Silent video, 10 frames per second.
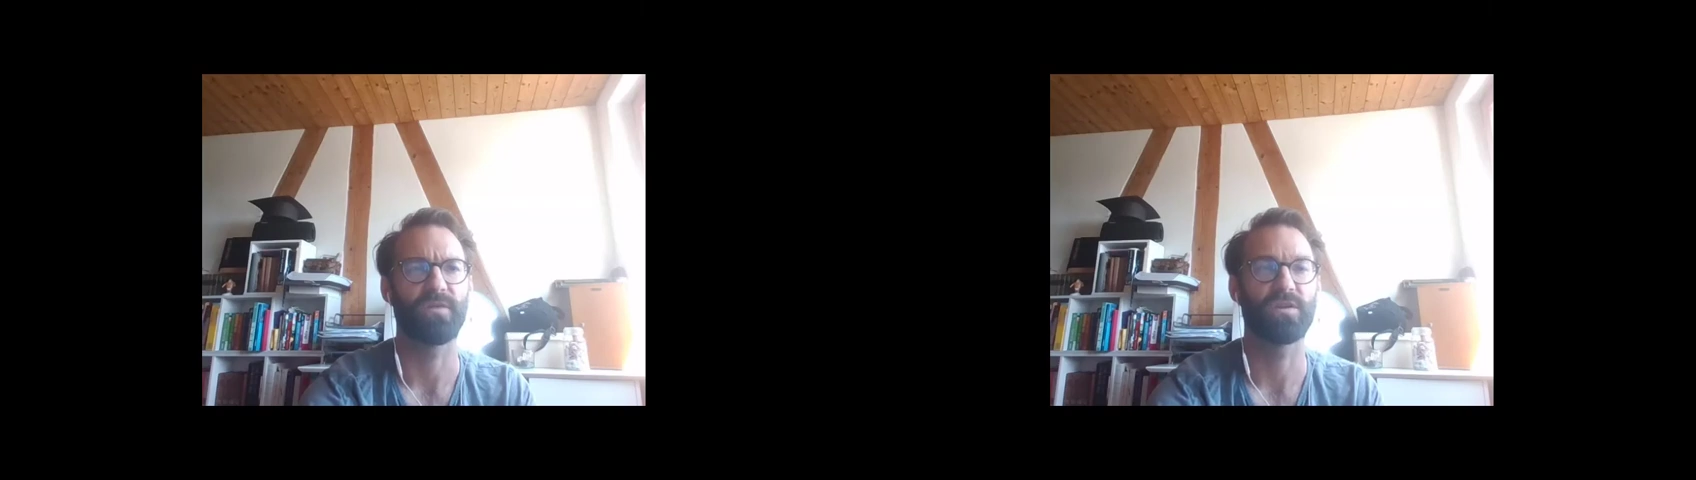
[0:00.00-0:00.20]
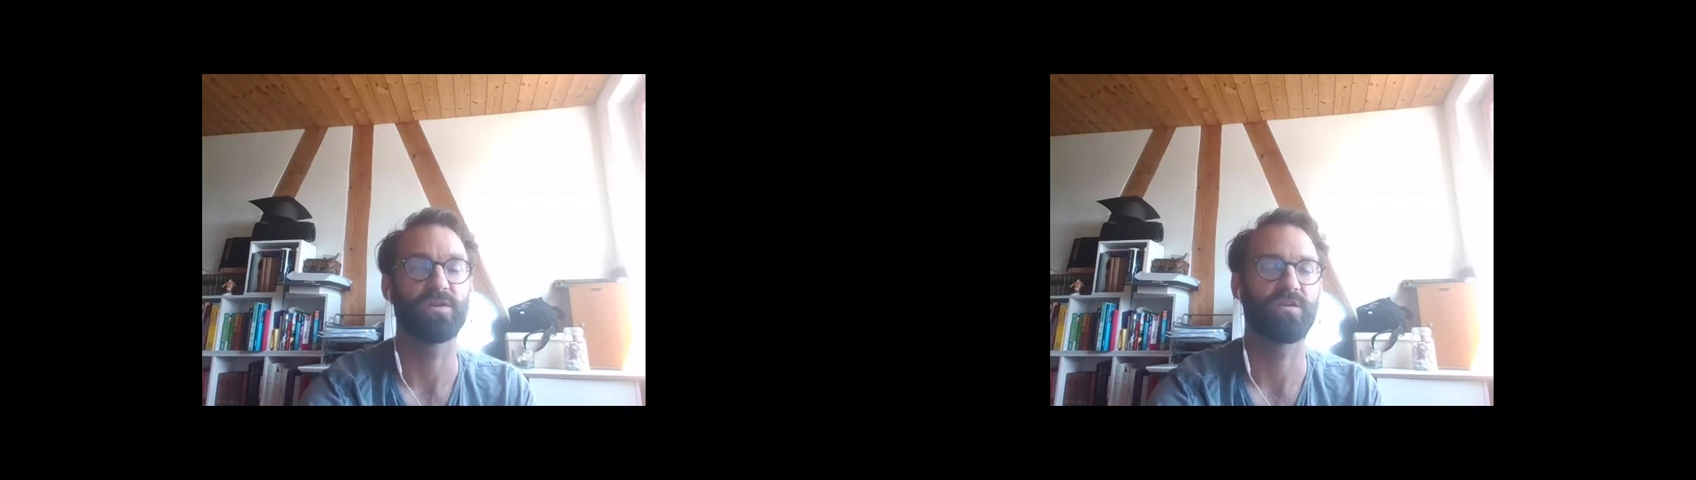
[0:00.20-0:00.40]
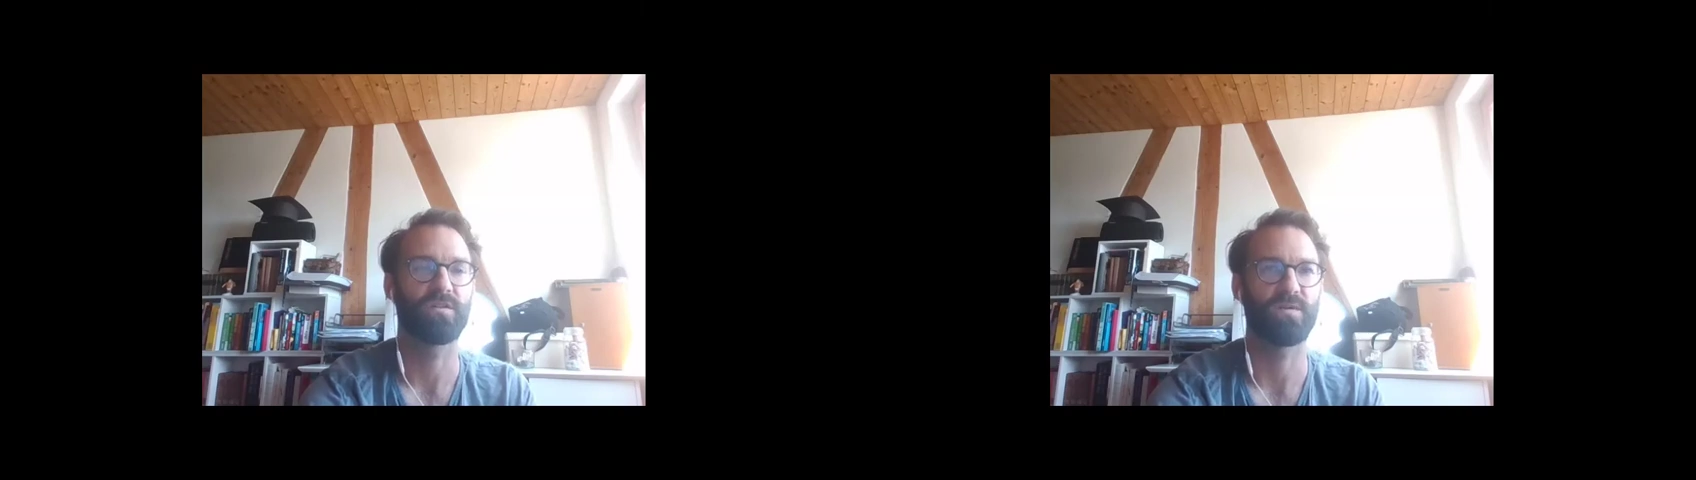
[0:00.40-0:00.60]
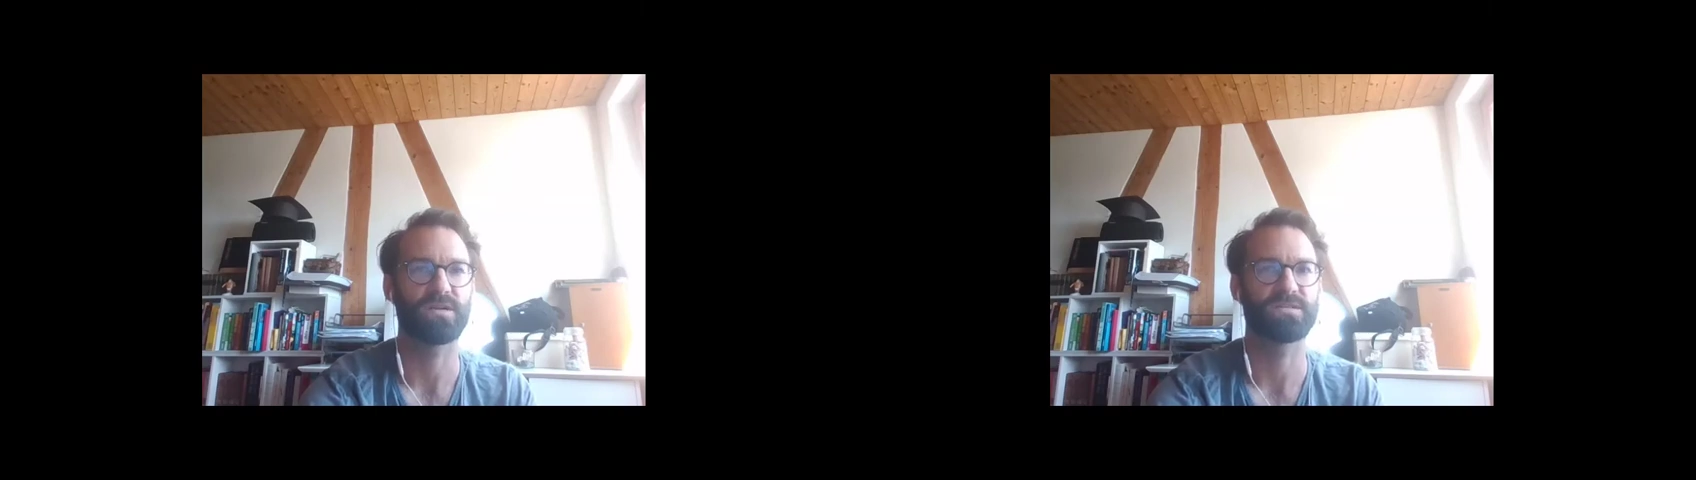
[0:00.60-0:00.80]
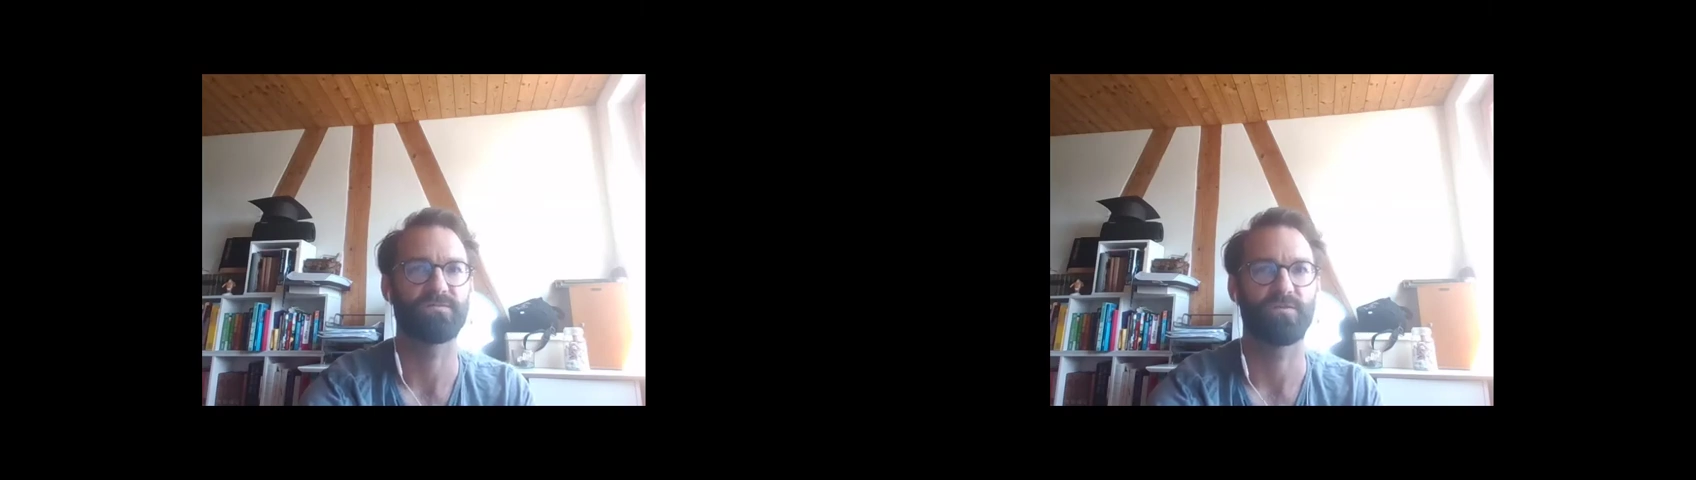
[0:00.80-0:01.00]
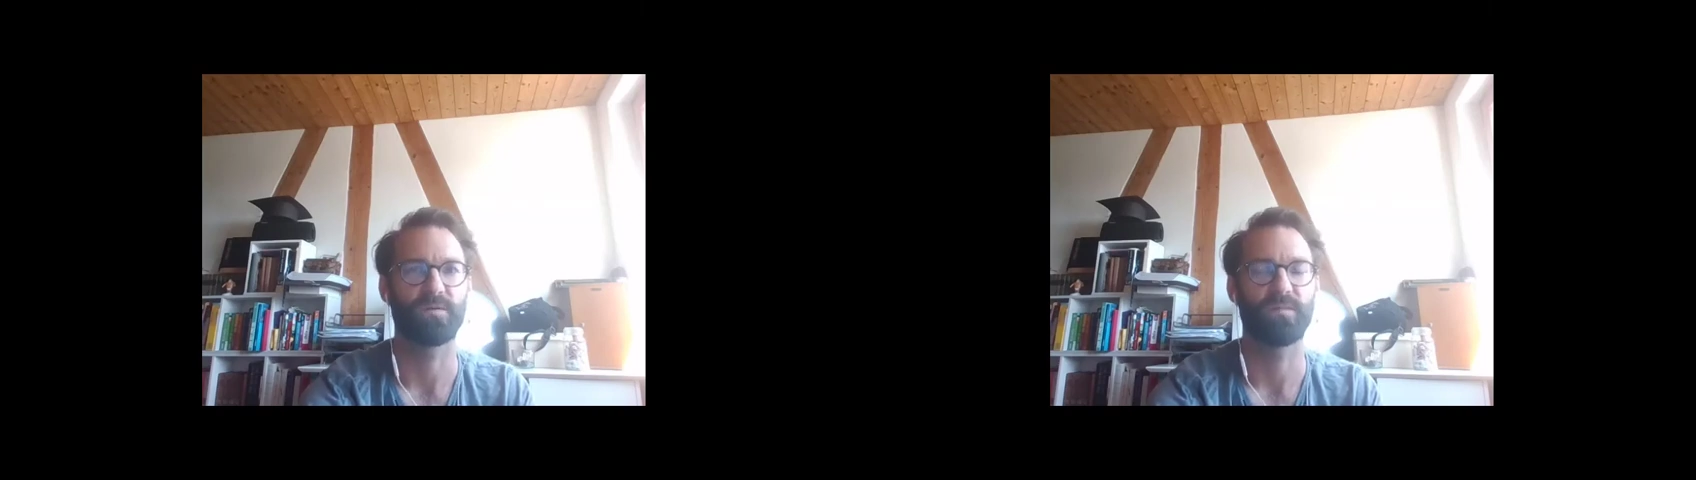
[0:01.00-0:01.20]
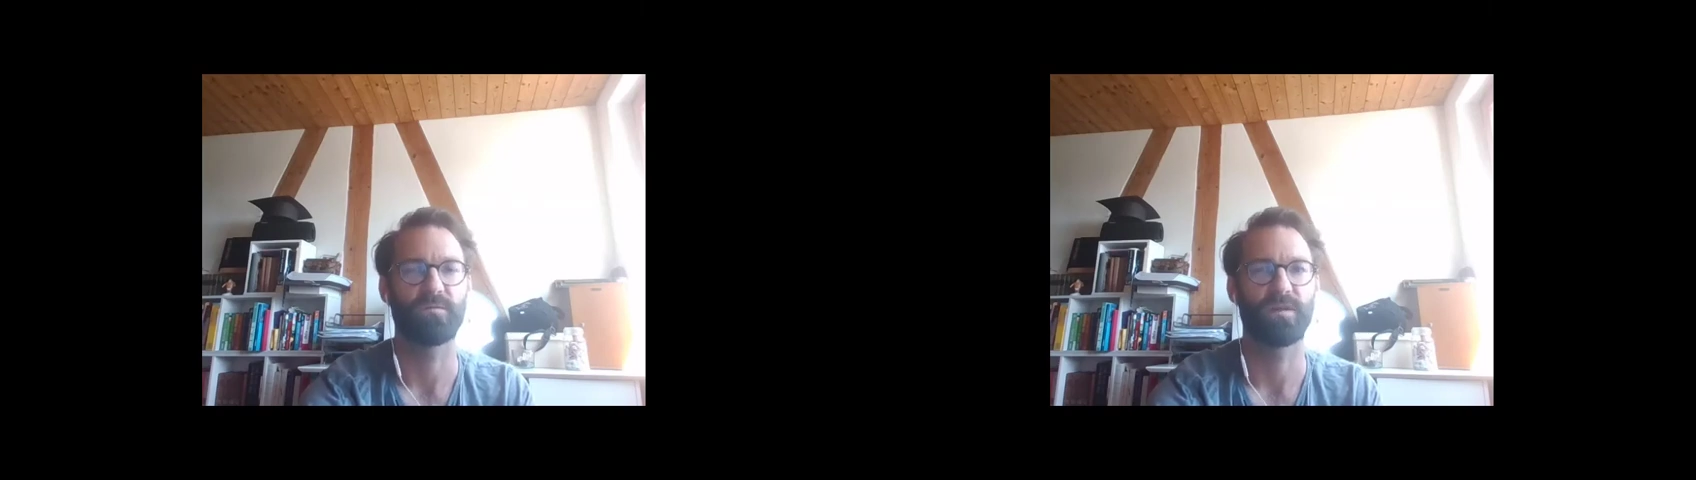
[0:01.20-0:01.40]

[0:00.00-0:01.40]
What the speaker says: then you can go to the Moxy Forum